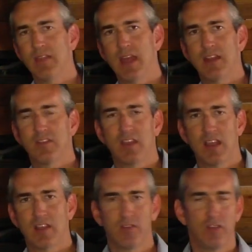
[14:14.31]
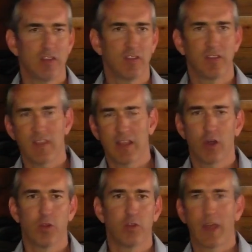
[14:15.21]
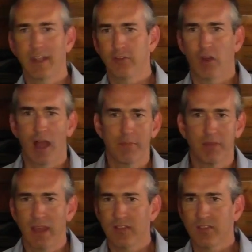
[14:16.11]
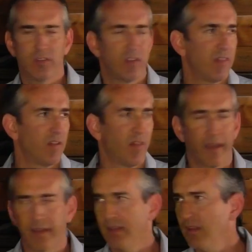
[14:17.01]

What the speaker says: then it says, Jesus said they go through like dry places, and they're like,